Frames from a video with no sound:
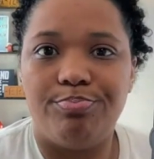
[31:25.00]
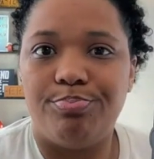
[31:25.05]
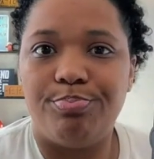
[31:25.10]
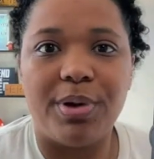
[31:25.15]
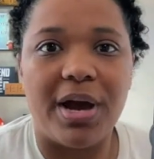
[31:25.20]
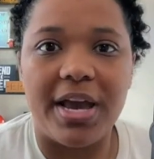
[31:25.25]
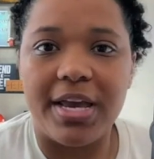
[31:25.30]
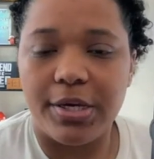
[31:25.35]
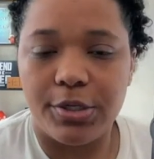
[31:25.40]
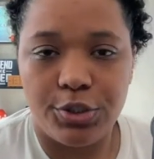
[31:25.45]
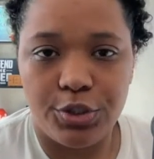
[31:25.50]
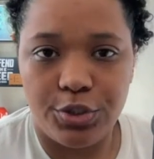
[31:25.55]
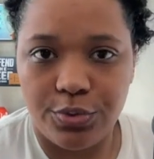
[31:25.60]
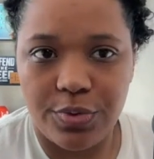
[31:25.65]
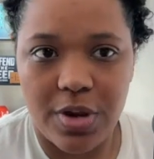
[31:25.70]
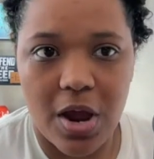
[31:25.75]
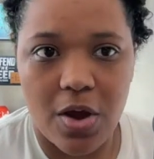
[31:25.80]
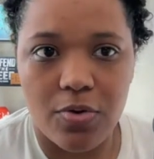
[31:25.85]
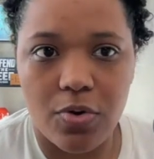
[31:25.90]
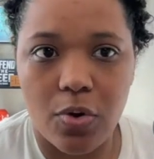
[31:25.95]
by a
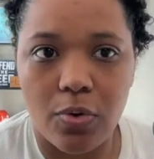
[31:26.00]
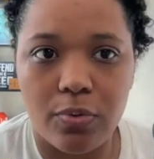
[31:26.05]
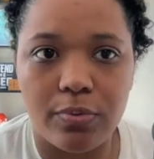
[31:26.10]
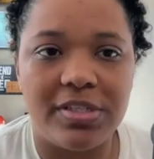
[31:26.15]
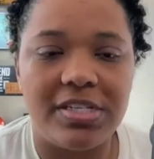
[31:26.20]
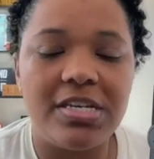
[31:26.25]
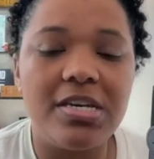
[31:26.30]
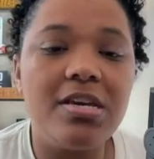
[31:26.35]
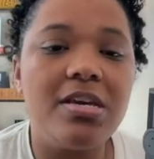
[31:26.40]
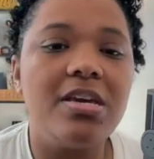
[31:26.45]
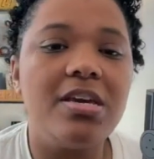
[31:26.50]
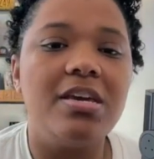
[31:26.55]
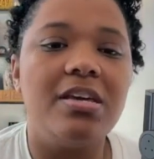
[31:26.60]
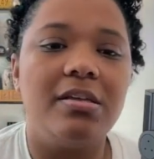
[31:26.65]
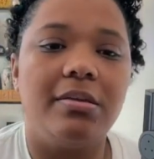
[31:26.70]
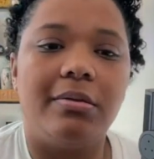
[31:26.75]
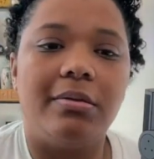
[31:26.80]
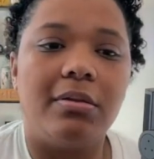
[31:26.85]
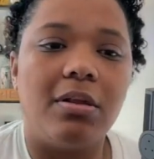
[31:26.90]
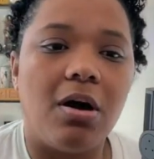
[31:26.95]
shootout OT
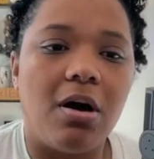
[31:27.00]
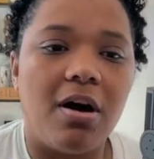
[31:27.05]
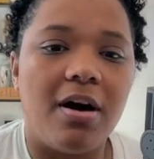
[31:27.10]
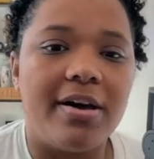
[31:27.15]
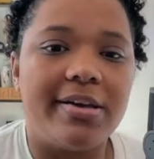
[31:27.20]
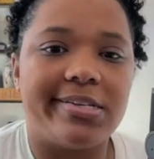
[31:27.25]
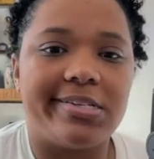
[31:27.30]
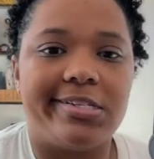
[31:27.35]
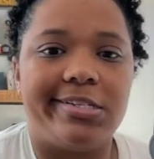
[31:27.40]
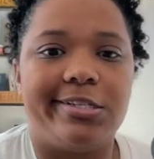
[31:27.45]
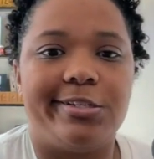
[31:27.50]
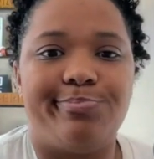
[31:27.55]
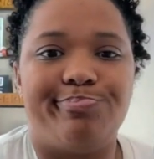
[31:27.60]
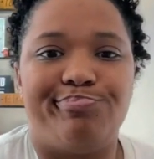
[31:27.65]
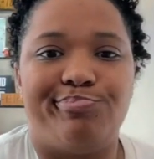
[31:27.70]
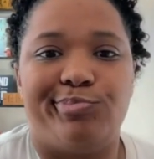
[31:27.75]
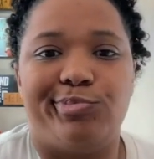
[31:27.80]
loss.